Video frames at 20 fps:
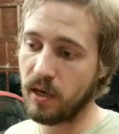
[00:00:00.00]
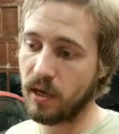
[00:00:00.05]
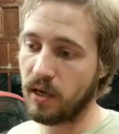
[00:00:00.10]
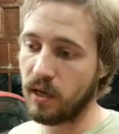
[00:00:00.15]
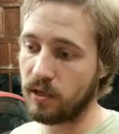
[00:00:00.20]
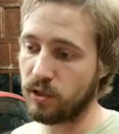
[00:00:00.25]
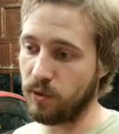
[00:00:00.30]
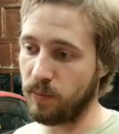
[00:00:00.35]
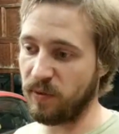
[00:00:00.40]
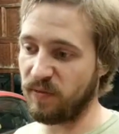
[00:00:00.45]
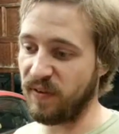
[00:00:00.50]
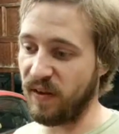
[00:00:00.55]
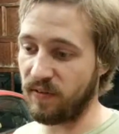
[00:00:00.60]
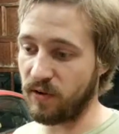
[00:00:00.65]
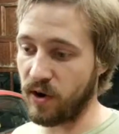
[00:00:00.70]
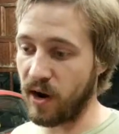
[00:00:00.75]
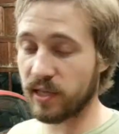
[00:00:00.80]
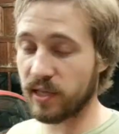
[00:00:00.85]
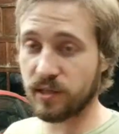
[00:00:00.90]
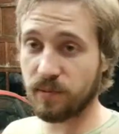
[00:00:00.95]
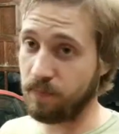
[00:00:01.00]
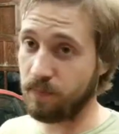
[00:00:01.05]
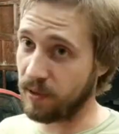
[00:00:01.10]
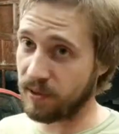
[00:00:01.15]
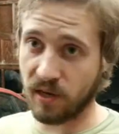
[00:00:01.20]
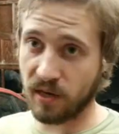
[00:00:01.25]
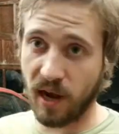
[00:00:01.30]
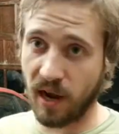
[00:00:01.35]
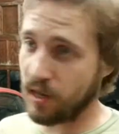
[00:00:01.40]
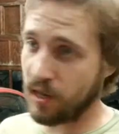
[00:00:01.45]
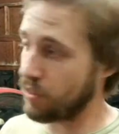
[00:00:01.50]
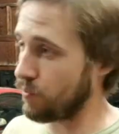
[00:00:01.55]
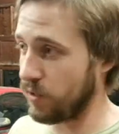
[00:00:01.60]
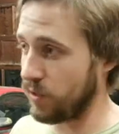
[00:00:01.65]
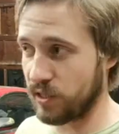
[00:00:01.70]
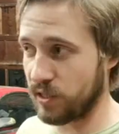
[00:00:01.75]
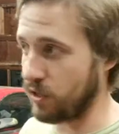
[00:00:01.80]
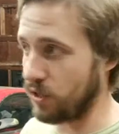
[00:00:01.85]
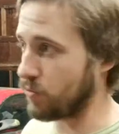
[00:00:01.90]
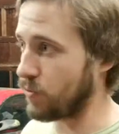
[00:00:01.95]
2.5 RS, but the 93
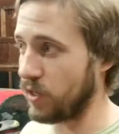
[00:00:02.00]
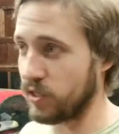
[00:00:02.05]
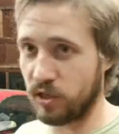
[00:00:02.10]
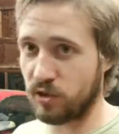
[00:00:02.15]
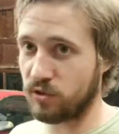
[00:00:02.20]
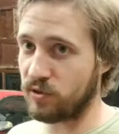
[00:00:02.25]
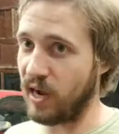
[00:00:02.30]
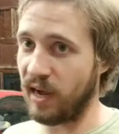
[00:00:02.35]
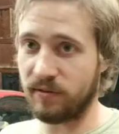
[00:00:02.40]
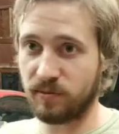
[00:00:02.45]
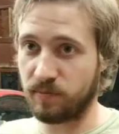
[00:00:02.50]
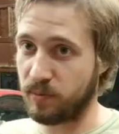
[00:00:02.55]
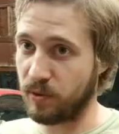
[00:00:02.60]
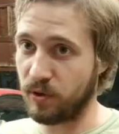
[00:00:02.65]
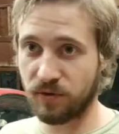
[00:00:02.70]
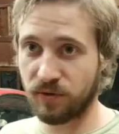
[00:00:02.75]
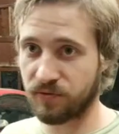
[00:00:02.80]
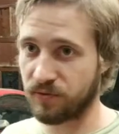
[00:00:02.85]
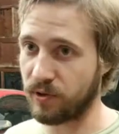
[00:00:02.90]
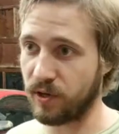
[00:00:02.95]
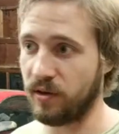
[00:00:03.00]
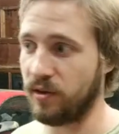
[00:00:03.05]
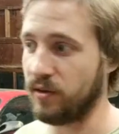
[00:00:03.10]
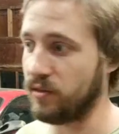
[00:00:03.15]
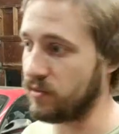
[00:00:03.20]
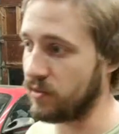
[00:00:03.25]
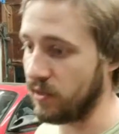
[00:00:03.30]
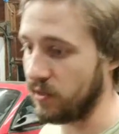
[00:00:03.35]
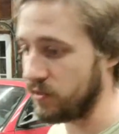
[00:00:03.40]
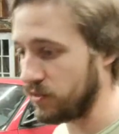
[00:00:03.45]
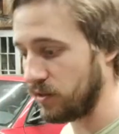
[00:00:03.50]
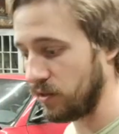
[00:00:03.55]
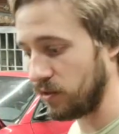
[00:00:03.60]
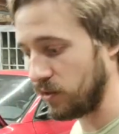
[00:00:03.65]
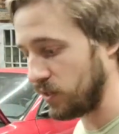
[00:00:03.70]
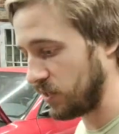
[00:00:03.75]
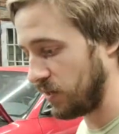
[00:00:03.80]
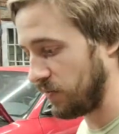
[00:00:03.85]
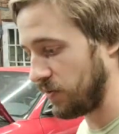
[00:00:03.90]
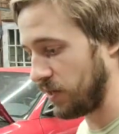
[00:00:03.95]
still runs and drives beautifully. It still
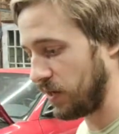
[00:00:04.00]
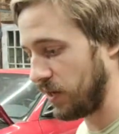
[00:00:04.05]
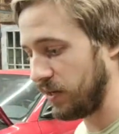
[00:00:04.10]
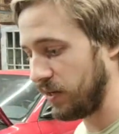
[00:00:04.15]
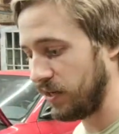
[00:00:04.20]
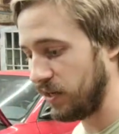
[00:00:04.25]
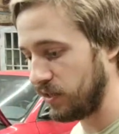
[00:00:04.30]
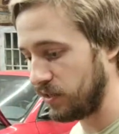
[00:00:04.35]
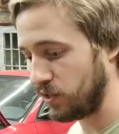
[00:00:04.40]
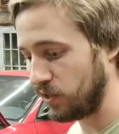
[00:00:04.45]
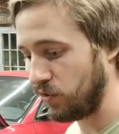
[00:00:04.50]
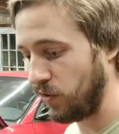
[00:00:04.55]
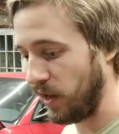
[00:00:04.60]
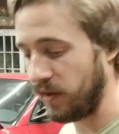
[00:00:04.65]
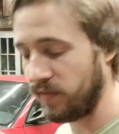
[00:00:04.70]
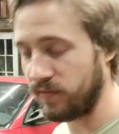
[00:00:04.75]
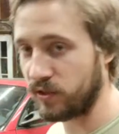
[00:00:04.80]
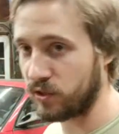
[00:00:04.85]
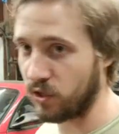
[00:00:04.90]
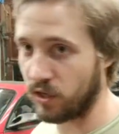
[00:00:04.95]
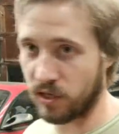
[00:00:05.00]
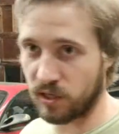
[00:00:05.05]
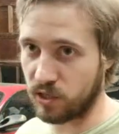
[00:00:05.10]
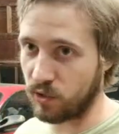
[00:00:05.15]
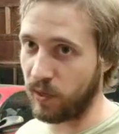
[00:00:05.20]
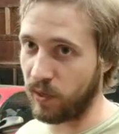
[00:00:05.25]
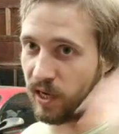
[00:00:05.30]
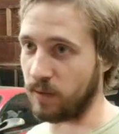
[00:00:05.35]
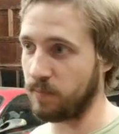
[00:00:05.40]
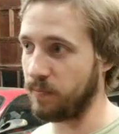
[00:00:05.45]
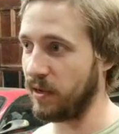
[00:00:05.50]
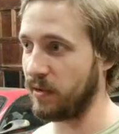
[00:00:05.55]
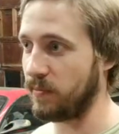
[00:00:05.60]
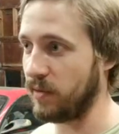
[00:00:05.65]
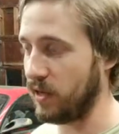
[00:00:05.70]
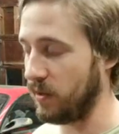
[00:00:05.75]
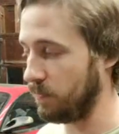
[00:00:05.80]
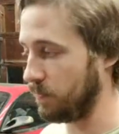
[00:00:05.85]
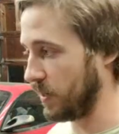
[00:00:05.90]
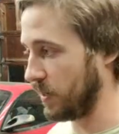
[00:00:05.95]
does everything I needed to do. I even took it to Wicked Big
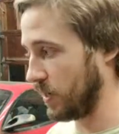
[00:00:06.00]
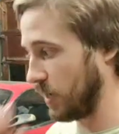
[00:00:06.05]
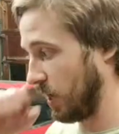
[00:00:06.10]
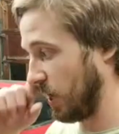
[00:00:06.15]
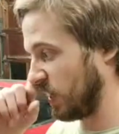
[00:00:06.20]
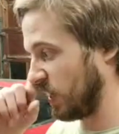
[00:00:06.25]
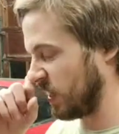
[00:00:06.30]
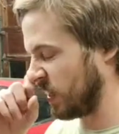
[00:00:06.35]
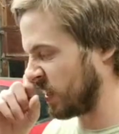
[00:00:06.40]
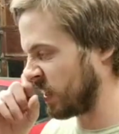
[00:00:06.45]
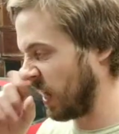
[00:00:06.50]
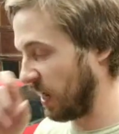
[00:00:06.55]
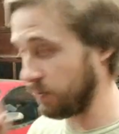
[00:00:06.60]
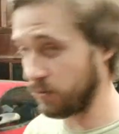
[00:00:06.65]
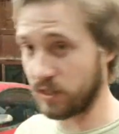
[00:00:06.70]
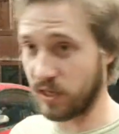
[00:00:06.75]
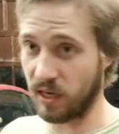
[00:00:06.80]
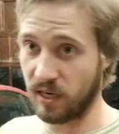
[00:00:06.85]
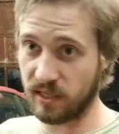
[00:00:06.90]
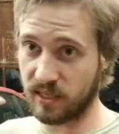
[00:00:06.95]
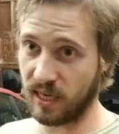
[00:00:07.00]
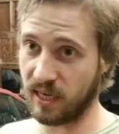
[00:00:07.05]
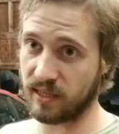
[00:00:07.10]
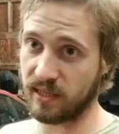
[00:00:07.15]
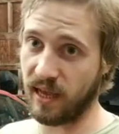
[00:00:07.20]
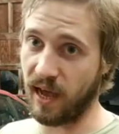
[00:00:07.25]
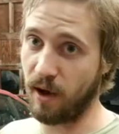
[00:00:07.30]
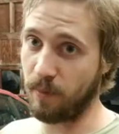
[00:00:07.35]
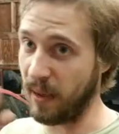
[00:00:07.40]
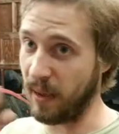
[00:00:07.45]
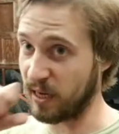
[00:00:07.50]
Meat because I was going to take the Outback